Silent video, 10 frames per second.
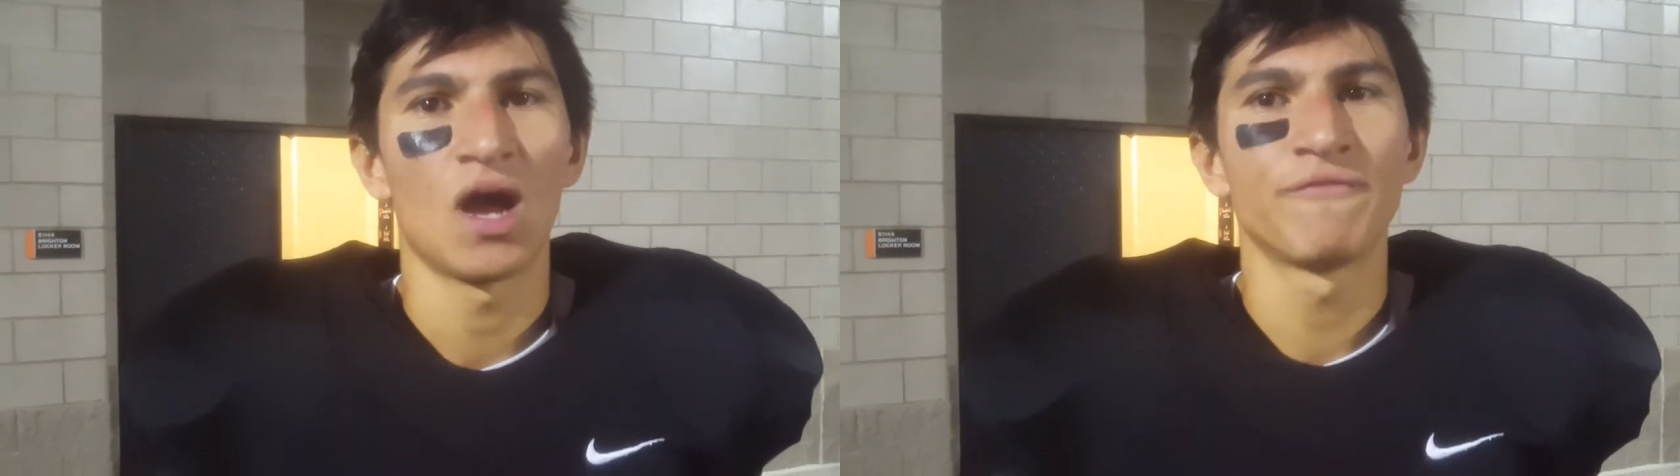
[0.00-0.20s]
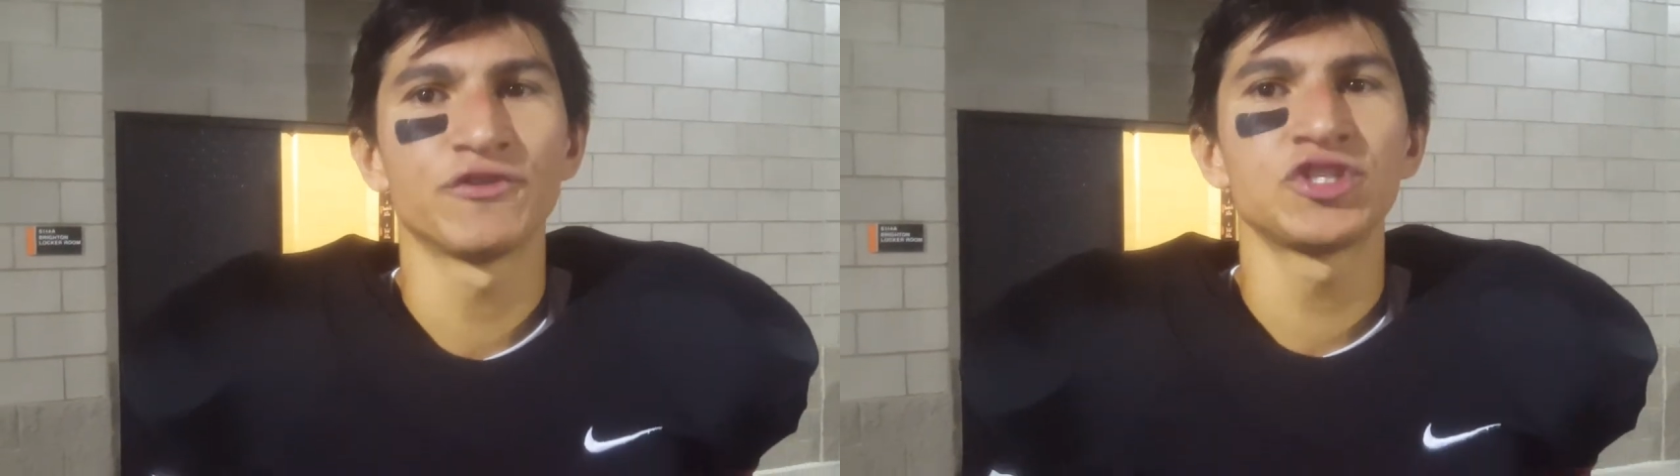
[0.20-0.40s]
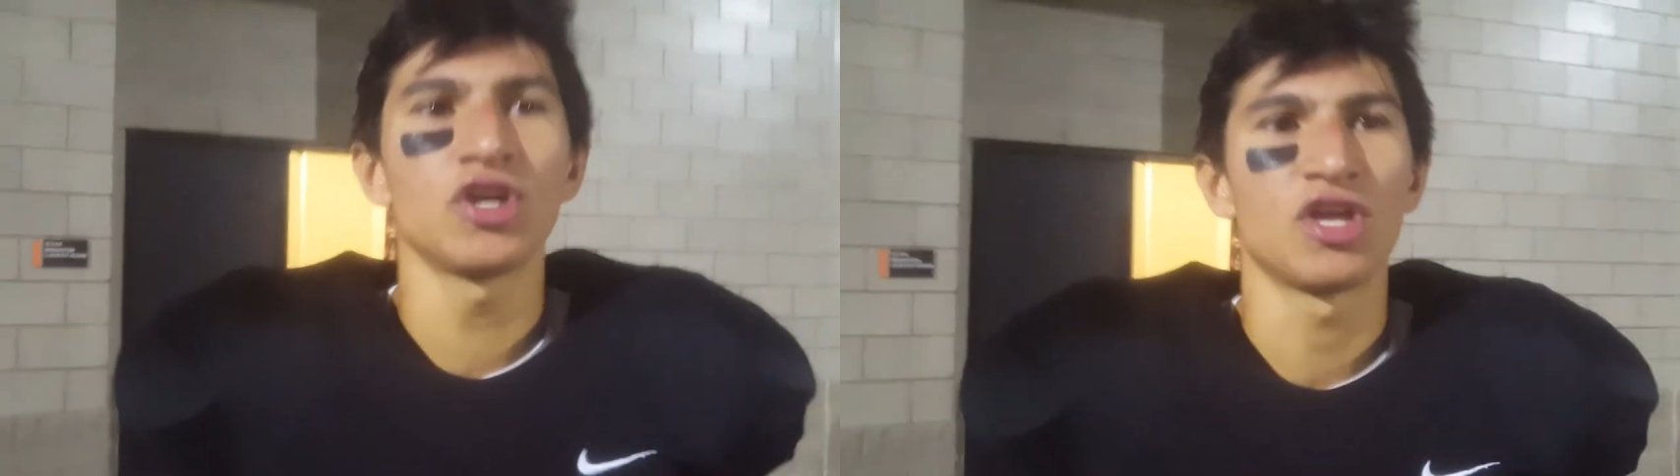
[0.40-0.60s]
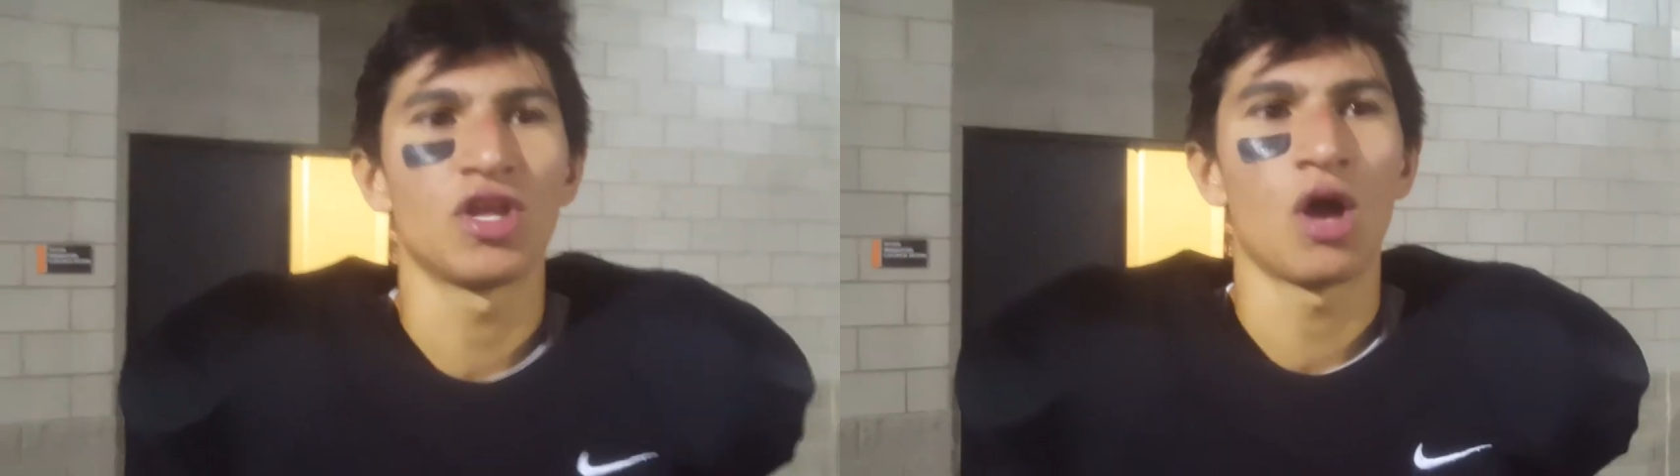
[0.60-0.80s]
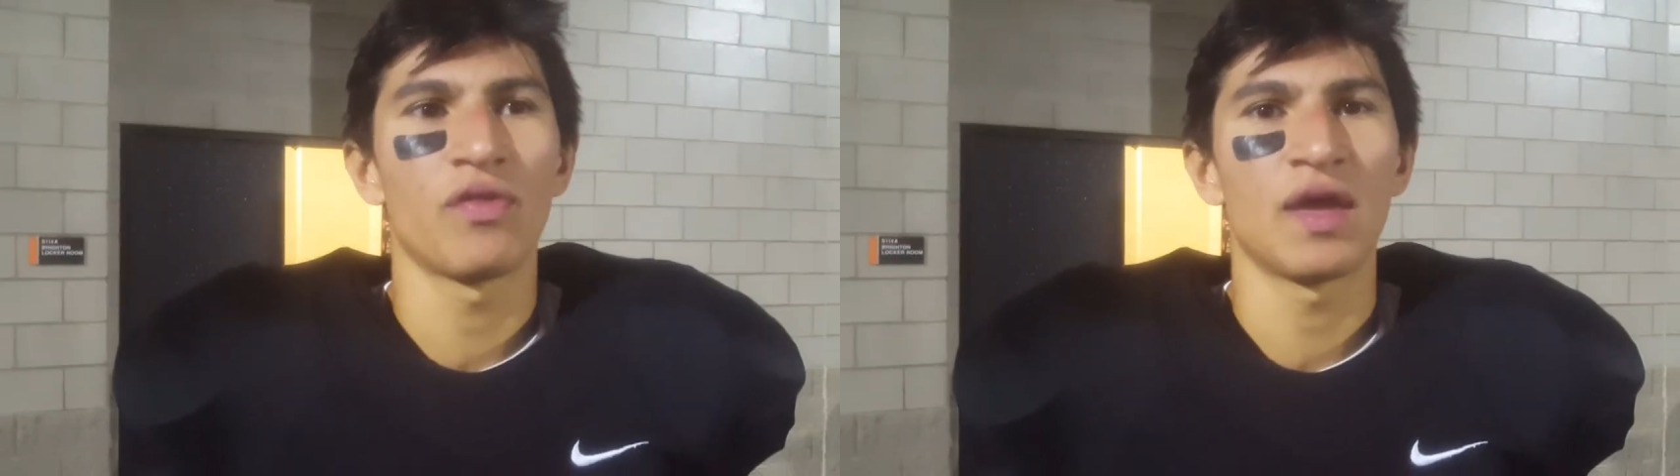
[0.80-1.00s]
For sure, you
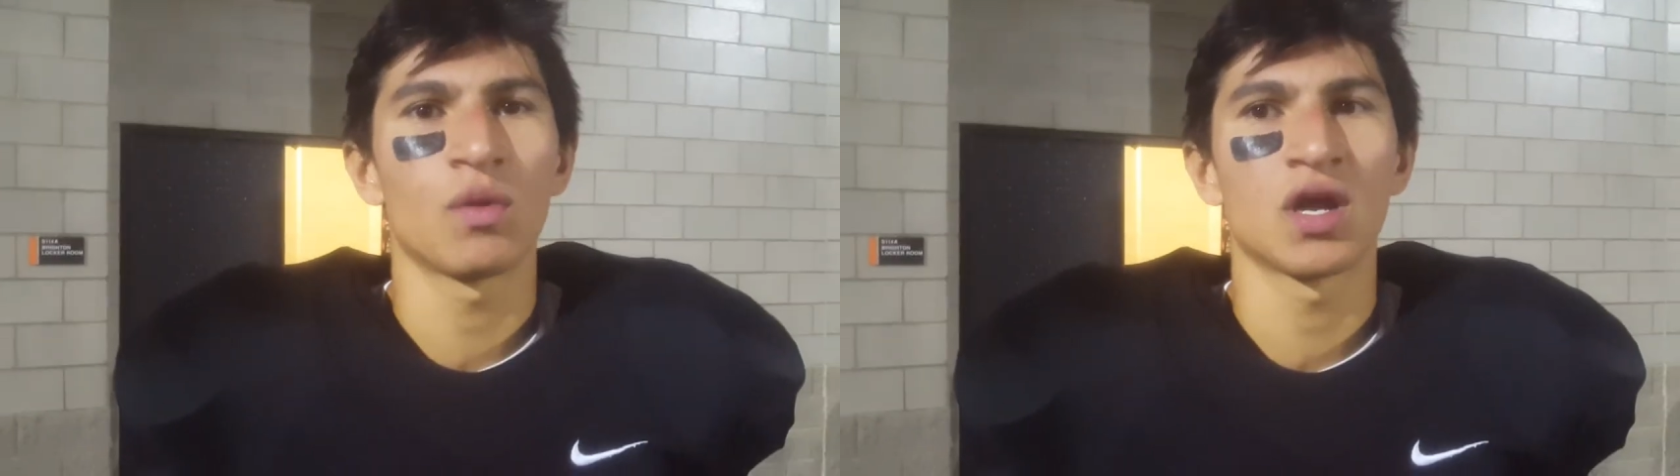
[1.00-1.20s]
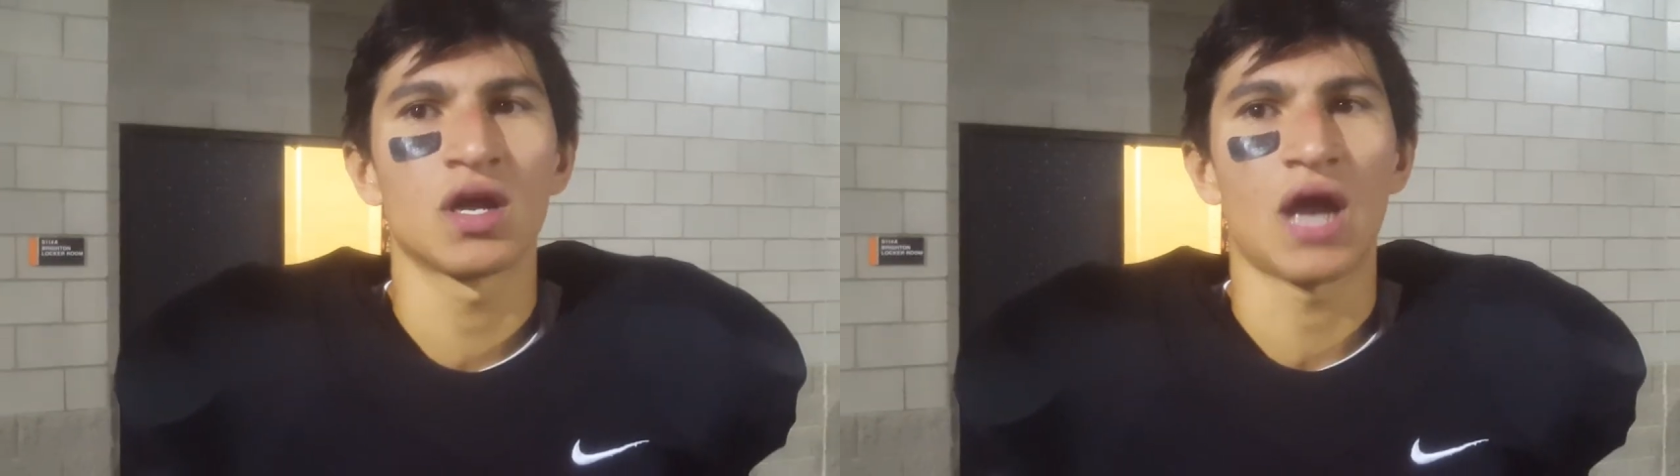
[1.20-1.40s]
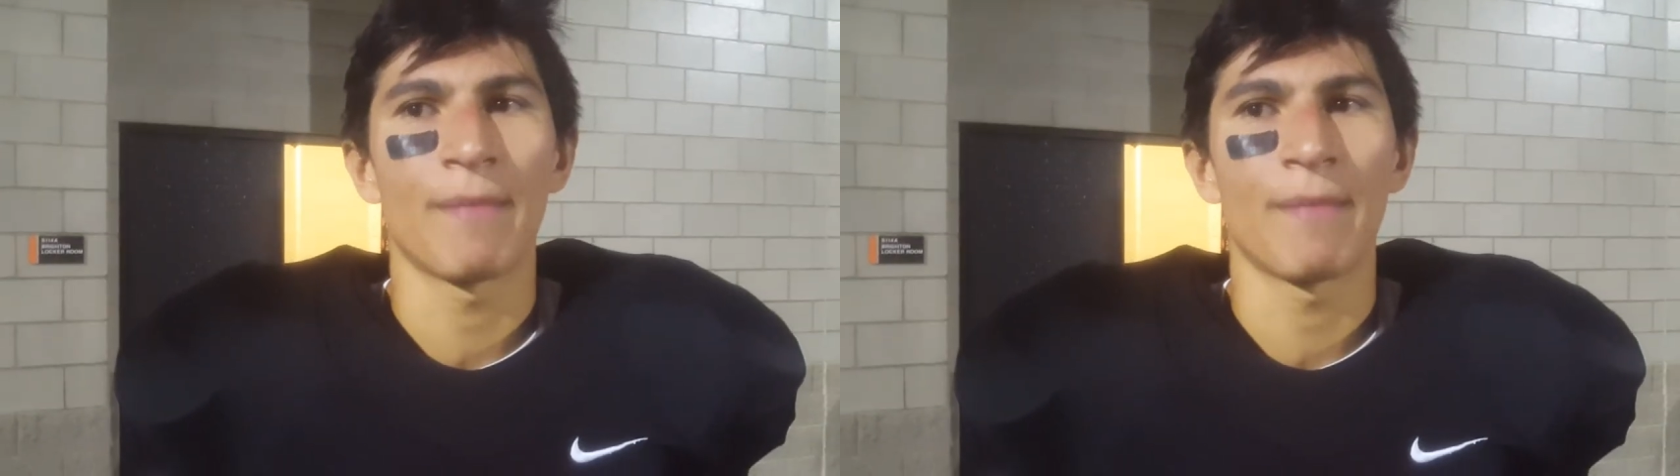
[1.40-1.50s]
know, they were.